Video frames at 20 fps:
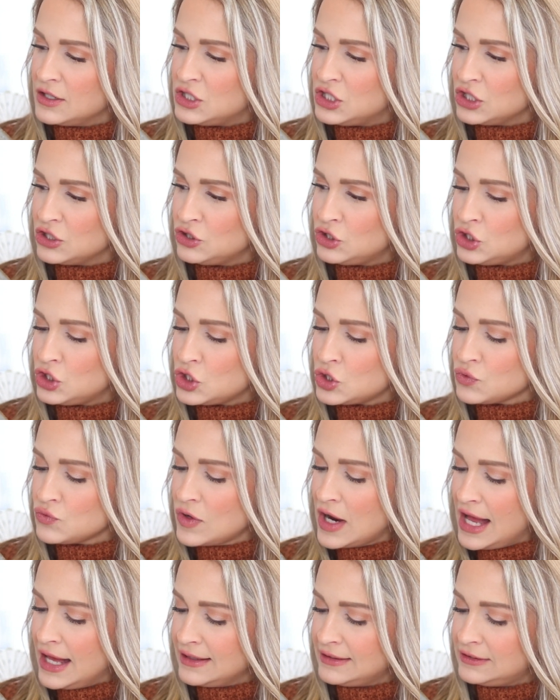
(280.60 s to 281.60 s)

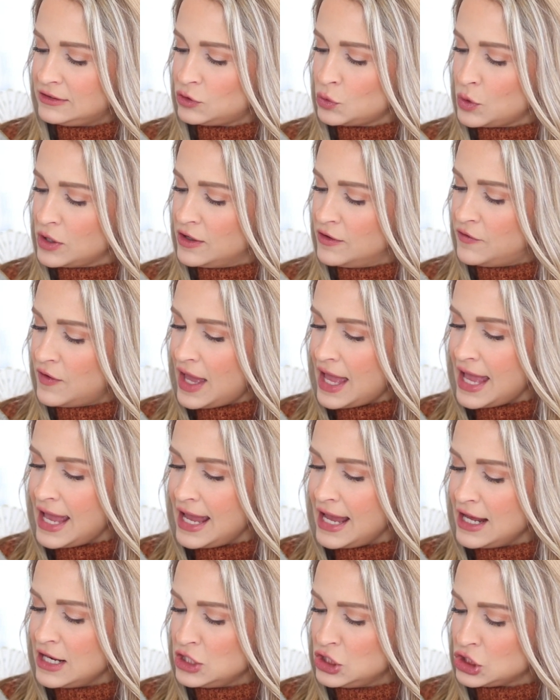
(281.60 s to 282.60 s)
distressed, sort of
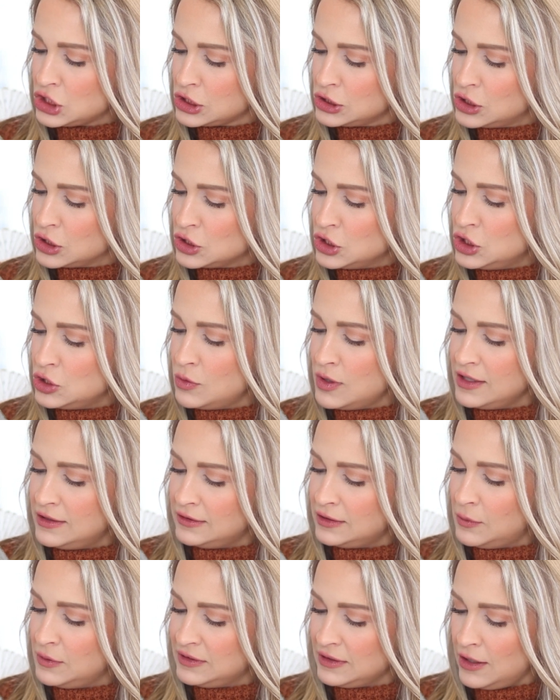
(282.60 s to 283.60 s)
aged look to it.
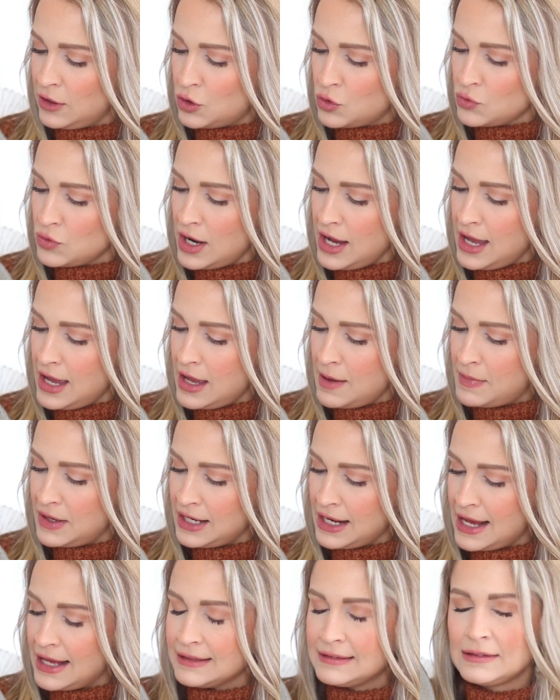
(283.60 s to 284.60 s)
So it's like gray,
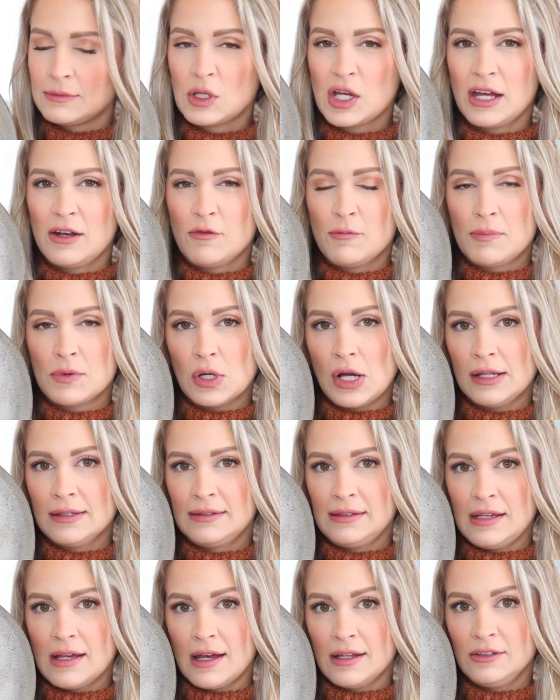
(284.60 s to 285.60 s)
but it has some kind of
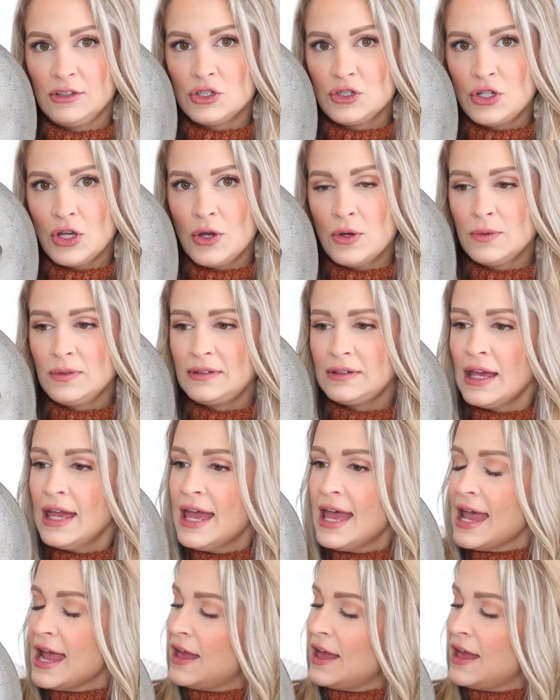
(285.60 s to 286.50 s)
bronzy undertones.